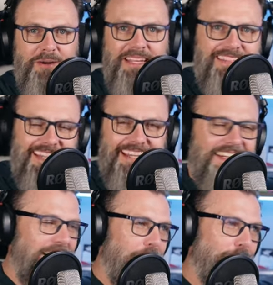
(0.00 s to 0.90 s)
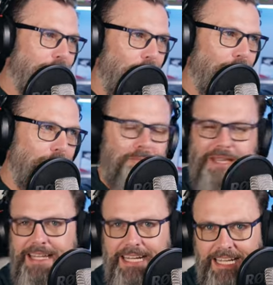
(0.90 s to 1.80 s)
Harry is getting an earful
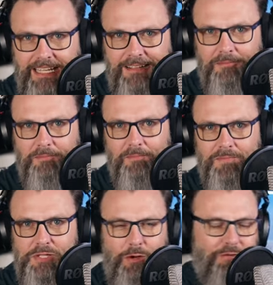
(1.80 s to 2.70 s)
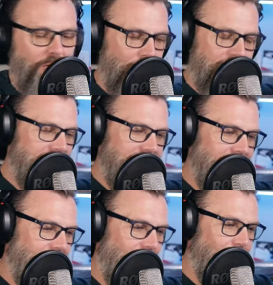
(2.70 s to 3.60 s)
from Penny, so of course
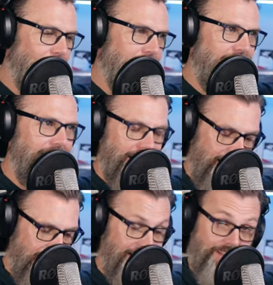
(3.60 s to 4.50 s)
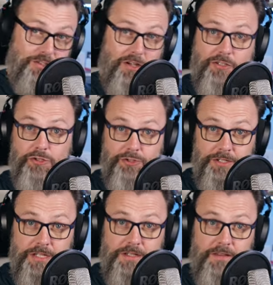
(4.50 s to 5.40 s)
he's gonna call and be like, "Yeah, that sucked.
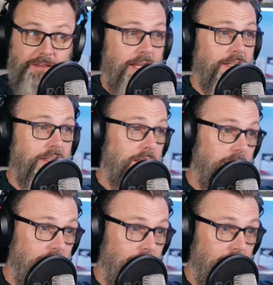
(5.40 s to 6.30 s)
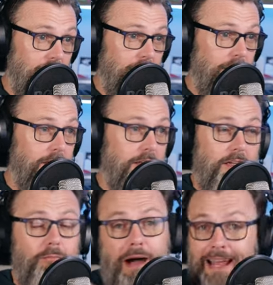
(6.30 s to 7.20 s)
You shouldn't have done that." Uh,
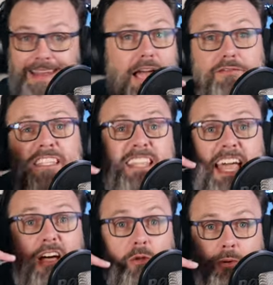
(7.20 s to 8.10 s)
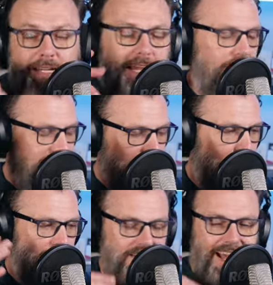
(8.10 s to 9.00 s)
my life is hell right now.
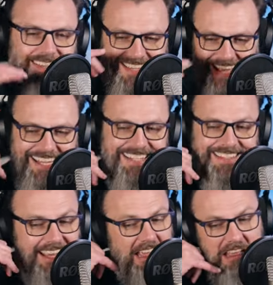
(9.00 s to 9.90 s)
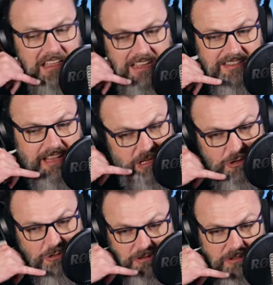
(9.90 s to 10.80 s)
That's the part he's not saying. He's like, he's
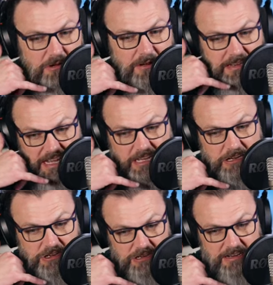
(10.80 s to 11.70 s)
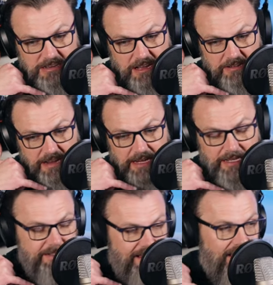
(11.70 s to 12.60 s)
like, you're you're a dick. You shouldn't have done
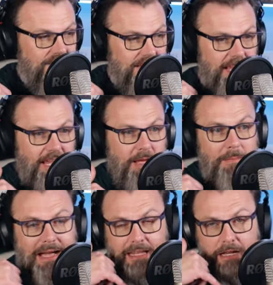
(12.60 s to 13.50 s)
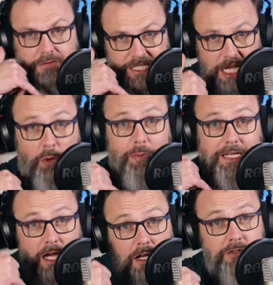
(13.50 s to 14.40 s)
that. He's not saying my life is
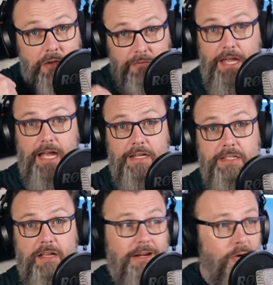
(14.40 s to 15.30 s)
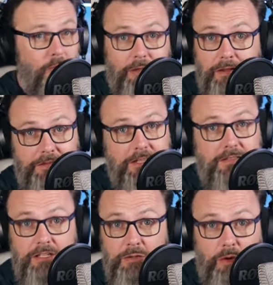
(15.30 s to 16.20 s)
hell because of that. I don't really
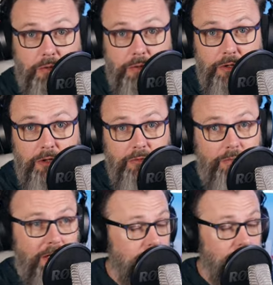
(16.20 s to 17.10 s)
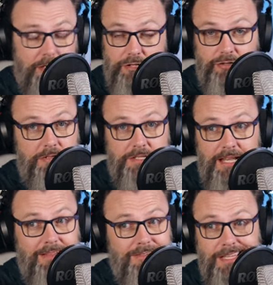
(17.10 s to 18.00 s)
think that you were rude, but but it sure
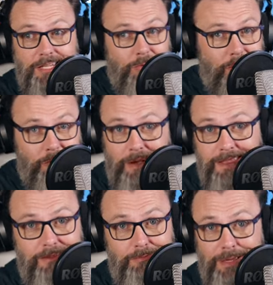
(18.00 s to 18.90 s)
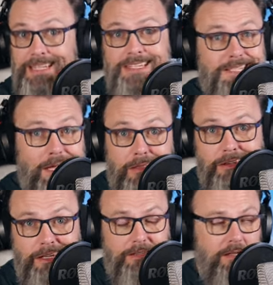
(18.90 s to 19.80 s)
sounds like you were the way that Penny's
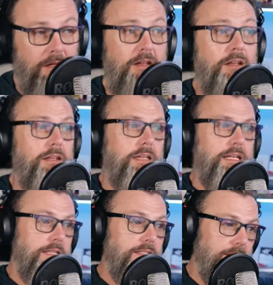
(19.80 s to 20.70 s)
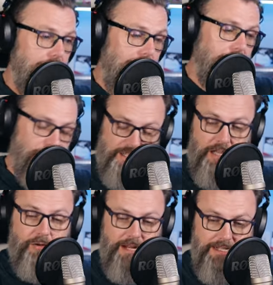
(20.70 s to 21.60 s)
telling it. His life
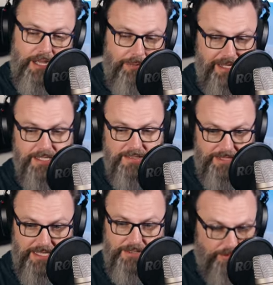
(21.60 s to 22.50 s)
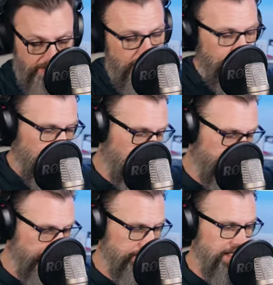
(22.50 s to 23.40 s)
is hell right now because of that. So yeah, you're
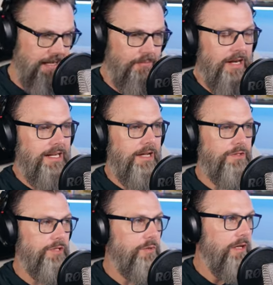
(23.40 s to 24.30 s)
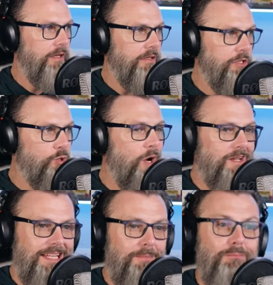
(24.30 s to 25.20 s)
the villain to him right now too. You
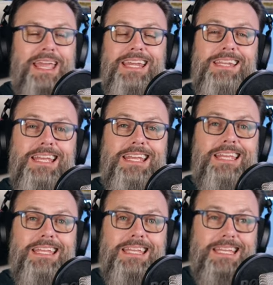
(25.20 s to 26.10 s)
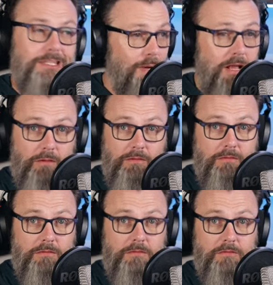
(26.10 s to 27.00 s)
caused him pain as
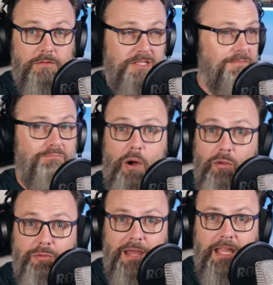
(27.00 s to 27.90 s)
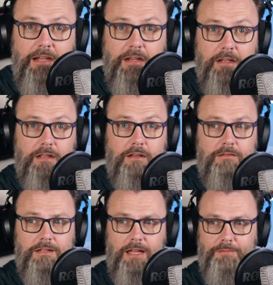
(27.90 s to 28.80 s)
well. You caused them both pain.
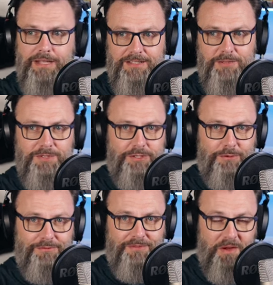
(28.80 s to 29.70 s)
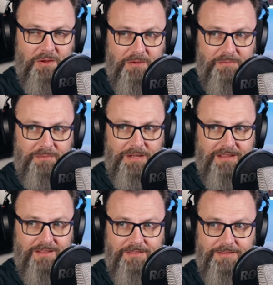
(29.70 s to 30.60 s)
Not because it was your fault,
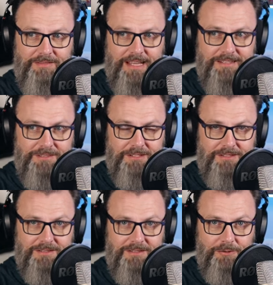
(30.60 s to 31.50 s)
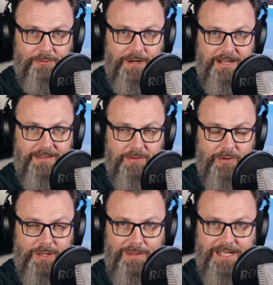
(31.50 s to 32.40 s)
because that's just the way
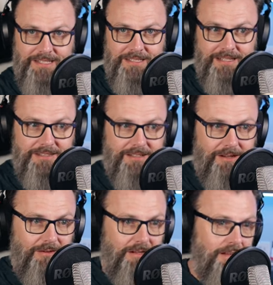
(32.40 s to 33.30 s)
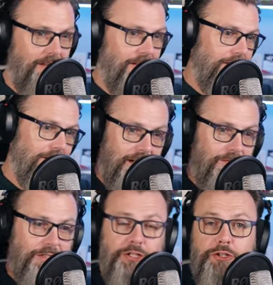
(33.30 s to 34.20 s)
they want to place it. So
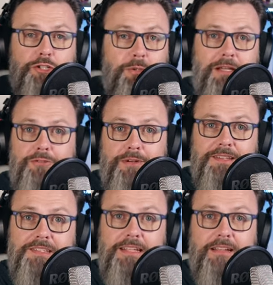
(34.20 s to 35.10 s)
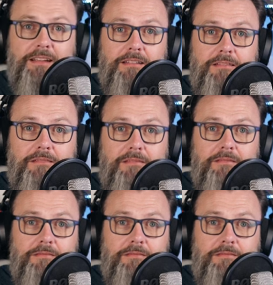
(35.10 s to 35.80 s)
whatever, you're too interesting.